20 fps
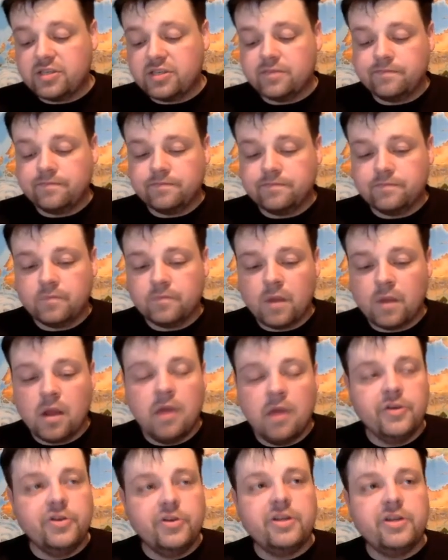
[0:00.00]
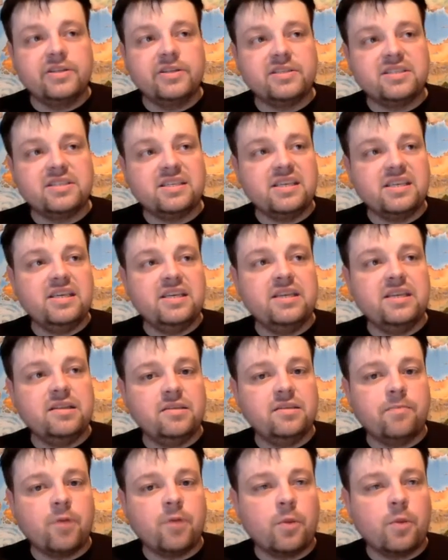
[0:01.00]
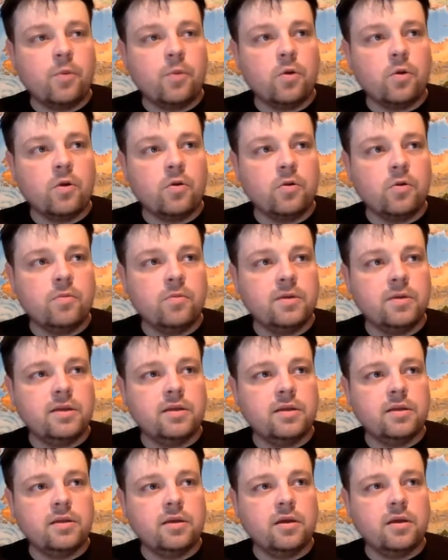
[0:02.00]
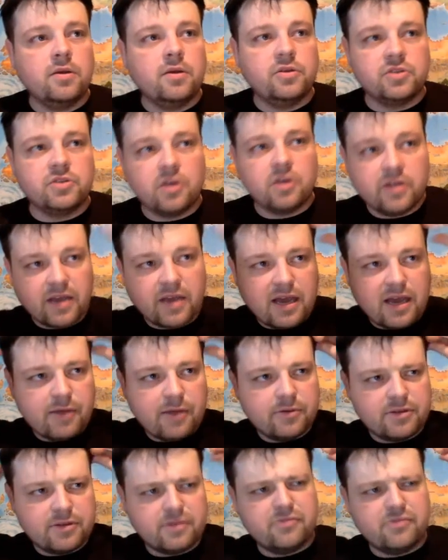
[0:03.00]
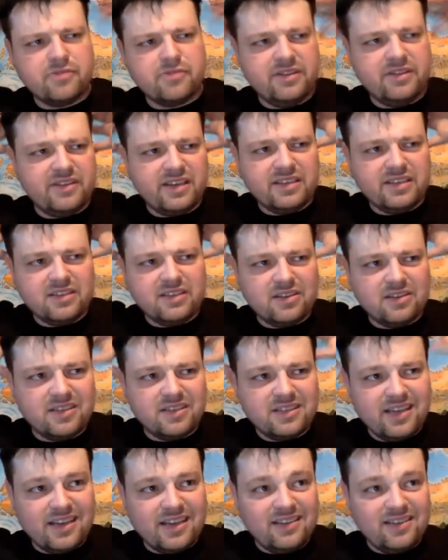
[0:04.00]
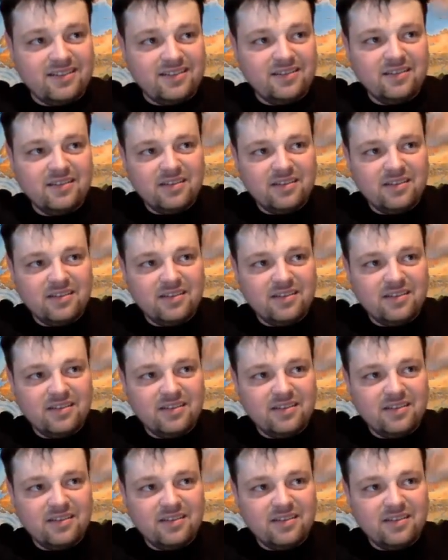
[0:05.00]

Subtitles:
You didn't see the purple girl, but you saw the guy with the 3 things on his head